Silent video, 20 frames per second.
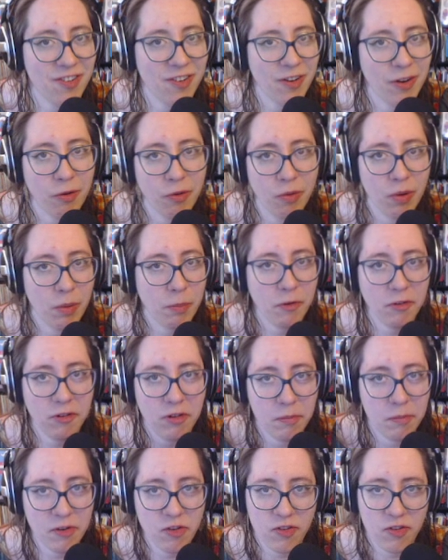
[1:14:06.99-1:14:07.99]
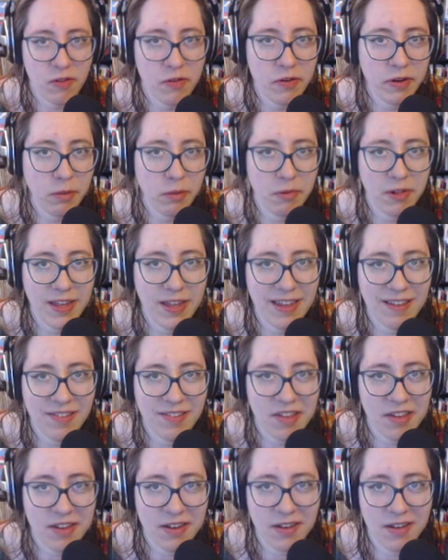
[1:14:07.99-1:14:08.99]
Do I pull a bunch of long
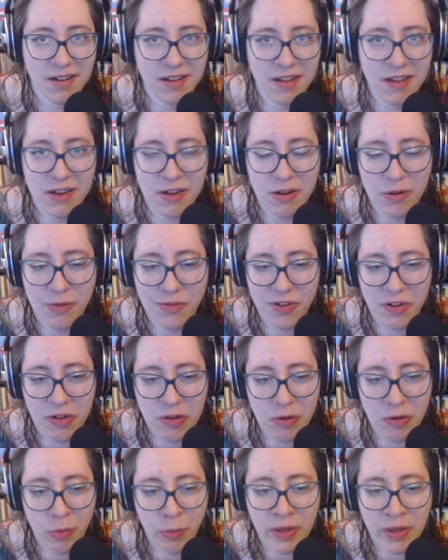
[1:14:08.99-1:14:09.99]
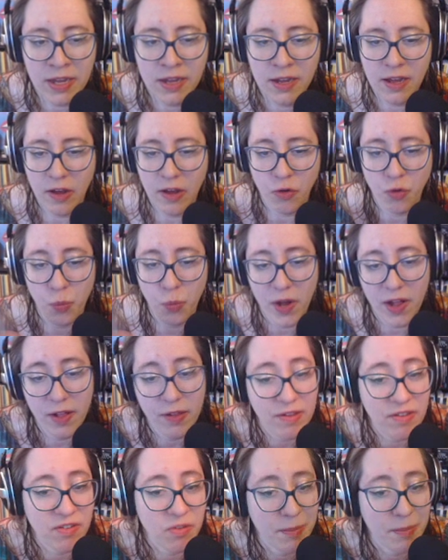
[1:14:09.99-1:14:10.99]
plays on YouTube as well
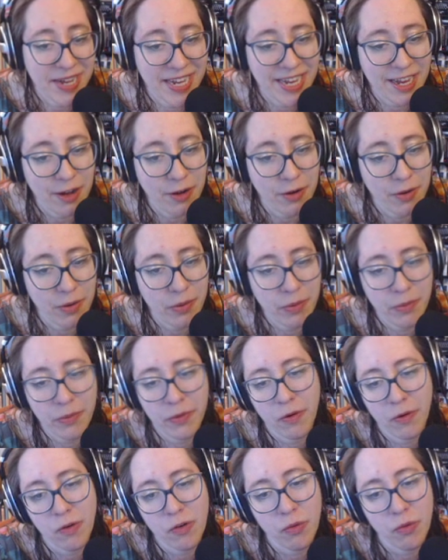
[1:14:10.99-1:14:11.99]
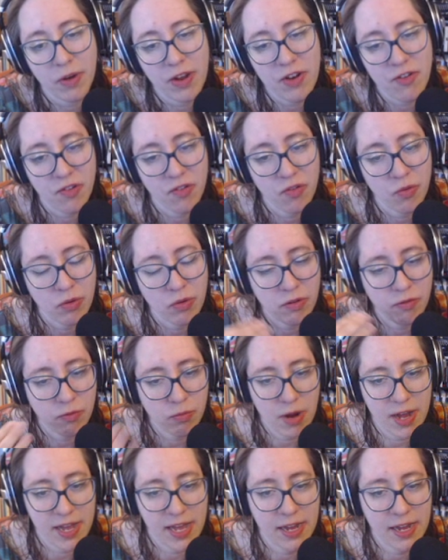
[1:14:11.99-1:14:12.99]
as my own, or do I just sort of
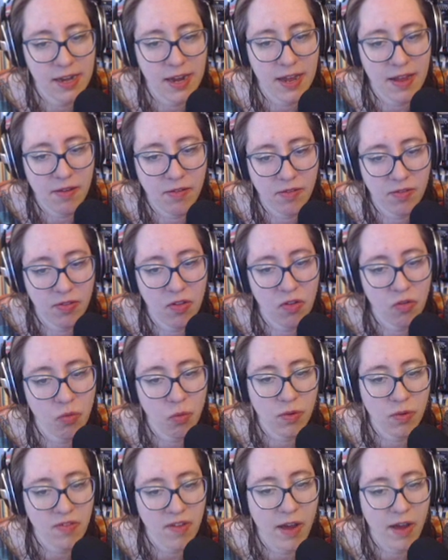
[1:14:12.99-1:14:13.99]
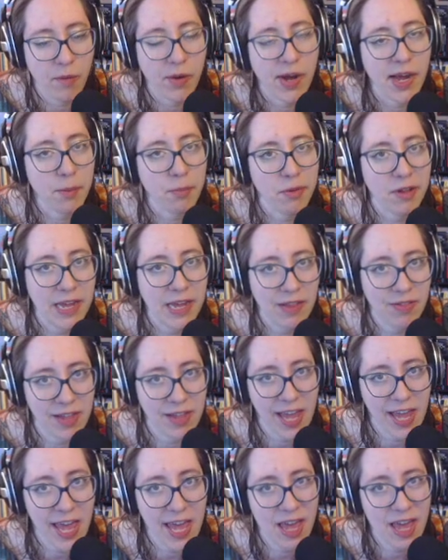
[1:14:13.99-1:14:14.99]
recognize this was how I played the
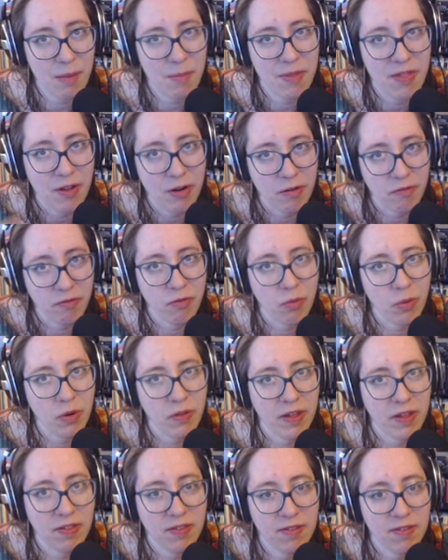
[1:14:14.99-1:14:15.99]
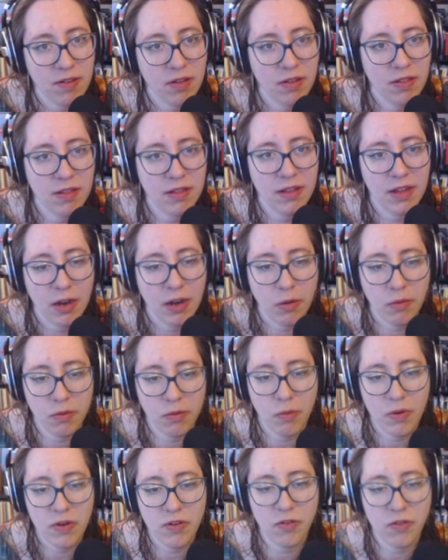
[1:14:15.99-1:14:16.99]
game and therefore that's
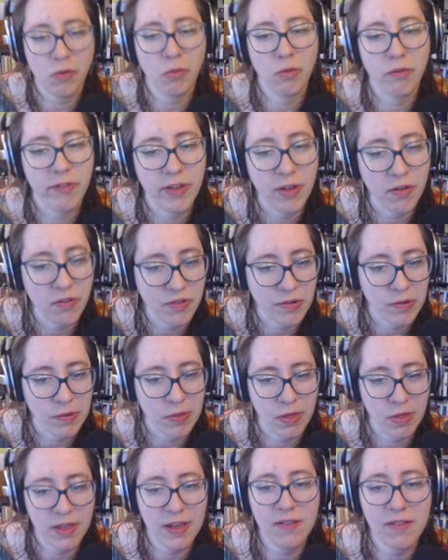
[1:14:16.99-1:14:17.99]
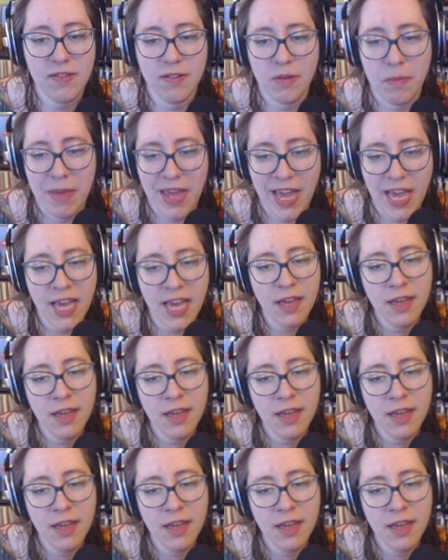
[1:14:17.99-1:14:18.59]
going to reveal certain things to me?